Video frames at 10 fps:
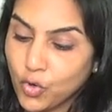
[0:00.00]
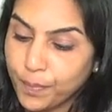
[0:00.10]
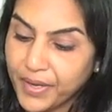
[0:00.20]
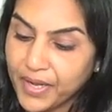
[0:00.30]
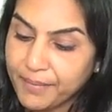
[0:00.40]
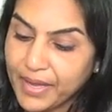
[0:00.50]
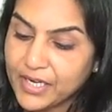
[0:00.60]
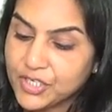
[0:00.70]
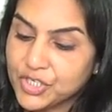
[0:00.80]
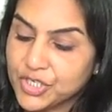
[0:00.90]
opening
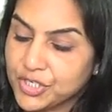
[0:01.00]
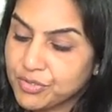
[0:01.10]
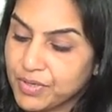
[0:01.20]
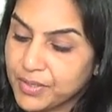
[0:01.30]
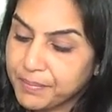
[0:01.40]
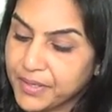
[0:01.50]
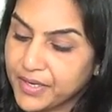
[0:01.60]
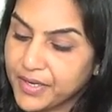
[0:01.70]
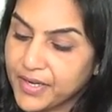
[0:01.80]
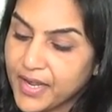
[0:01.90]
balance sheet it will appear
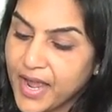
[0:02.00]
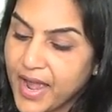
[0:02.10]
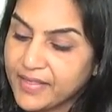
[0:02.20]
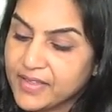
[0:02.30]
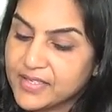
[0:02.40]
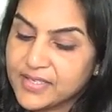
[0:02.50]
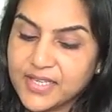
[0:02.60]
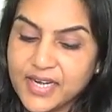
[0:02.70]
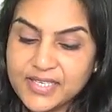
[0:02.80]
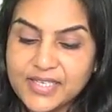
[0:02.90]
in, and this is
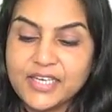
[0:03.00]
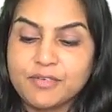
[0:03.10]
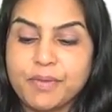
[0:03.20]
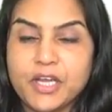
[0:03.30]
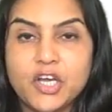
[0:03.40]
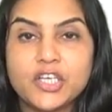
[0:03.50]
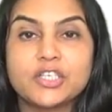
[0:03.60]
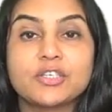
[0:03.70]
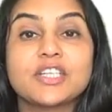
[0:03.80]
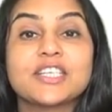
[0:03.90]
an asset
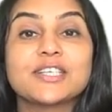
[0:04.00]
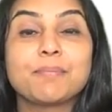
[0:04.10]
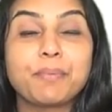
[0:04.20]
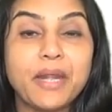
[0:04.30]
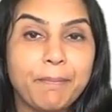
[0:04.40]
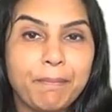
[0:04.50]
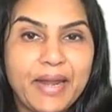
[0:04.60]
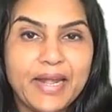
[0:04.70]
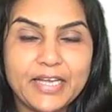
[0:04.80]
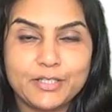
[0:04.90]
because it is a
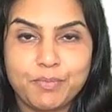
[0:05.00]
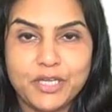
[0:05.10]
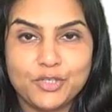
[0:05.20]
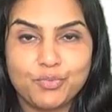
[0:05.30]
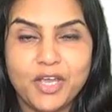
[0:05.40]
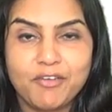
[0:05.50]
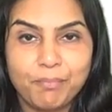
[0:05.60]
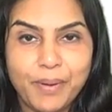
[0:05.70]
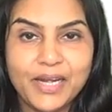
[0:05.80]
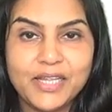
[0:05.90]
prepaid expense. We have
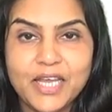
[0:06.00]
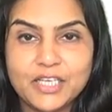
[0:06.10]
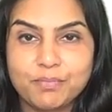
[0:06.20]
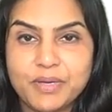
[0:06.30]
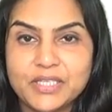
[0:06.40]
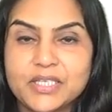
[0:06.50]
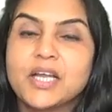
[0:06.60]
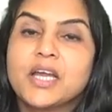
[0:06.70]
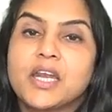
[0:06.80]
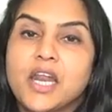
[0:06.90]
paid the expense,
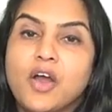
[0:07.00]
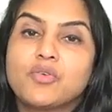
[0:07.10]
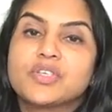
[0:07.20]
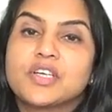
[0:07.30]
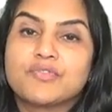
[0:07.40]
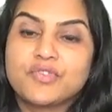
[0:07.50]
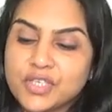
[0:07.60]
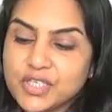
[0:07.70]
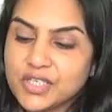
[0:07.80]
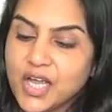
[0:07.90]
now
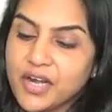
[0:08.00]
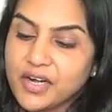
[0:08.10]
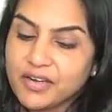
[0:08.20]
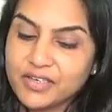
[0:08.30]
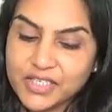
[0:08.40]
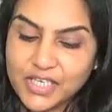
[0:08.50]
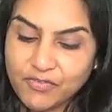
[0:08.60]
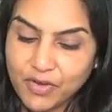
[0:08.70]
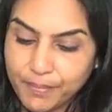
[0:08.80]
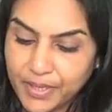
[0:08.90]
services are
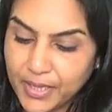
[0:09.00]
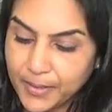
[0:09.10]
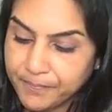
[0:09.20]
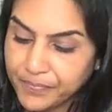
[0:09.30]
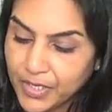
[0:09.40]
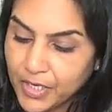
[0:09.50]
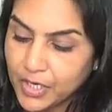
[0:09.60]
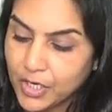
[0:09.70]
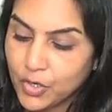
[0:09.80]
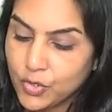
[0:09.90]
receivable.
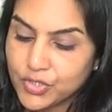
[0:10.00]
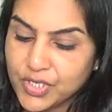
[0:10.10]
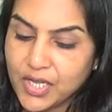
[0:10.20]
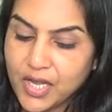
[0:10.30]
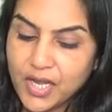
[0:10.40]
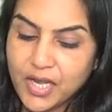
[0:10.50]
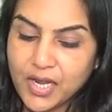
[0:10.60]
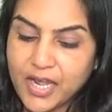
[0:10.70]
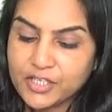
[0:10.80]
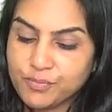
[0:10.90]
Closing,
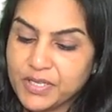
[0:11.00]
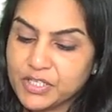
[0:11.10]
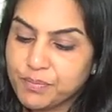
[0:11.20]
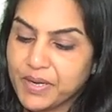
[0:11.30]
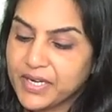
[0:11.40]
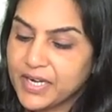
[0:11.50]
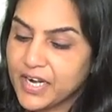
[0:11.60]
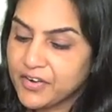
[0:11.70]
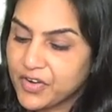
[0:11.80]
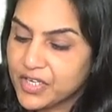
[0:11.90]
expense paid in
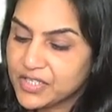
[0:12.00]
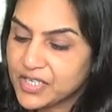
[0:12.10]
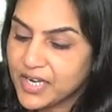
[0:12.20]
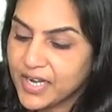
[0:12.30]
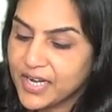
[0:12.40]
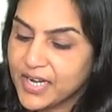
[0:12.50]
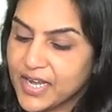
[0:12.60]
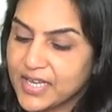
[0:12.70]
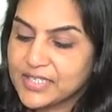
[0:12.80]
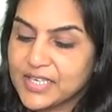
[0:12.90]
advance, again an
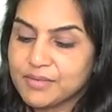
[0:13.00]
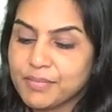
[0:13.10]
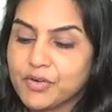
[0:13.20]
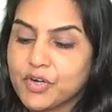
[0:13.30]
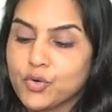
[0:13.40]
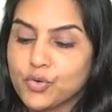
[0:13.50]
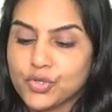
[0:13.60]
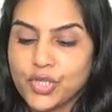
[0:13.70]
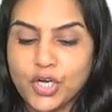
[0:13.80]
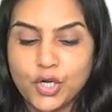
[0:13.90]
asset, but we'll go to
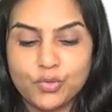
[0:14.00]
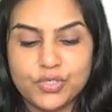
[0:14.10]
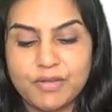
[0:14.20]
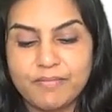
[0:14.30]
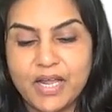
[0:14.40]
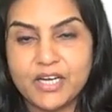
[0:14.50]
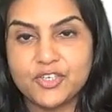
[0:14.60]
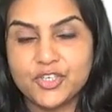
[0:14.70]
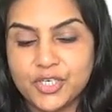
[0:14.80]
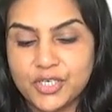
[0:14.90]
the closing
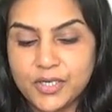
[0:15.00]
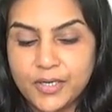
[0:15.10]
balance sheet.